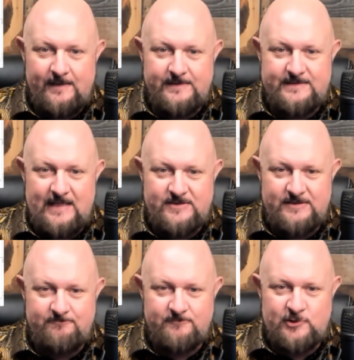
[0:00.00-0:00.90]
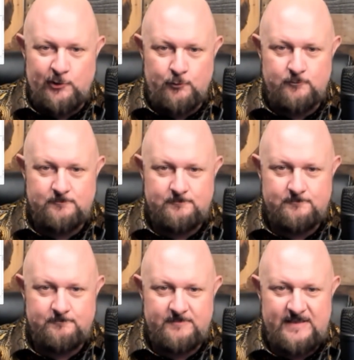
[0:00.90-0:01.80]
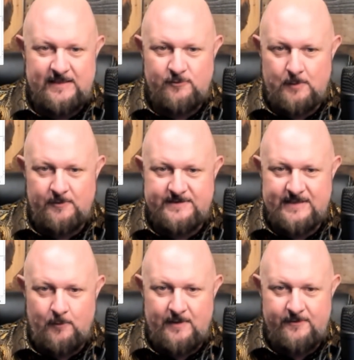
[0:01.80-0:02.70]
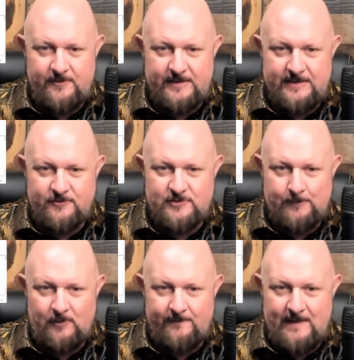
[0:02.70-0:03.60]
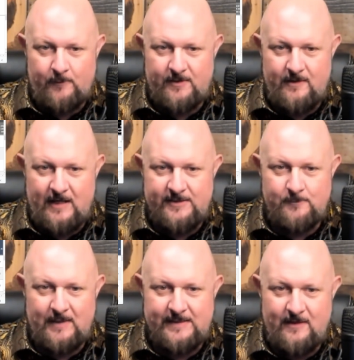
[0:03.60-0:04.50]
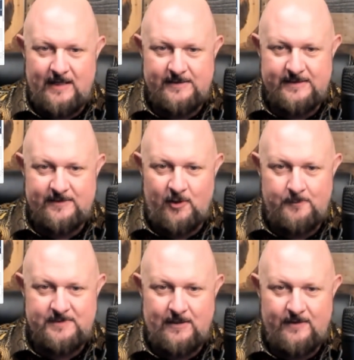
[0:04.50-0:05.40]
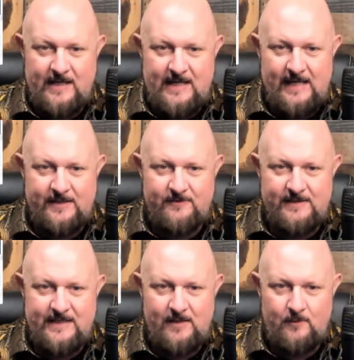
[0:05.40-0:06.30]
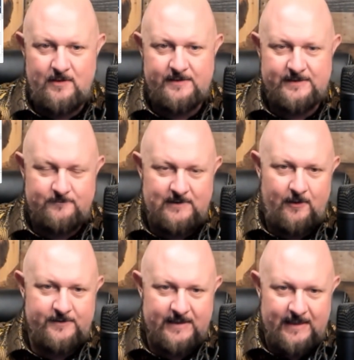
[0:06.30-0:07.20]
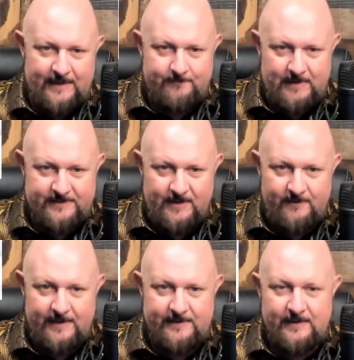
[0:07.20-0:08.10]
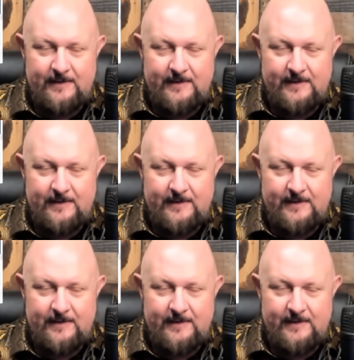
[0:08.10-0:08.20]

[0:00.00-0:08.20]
Detection, 2. Can't normally tell whether you're going to get in trouble on that one or not. You might not. You get home, you tell her, hey, I had a great day at work. And, well, okay, that's all right.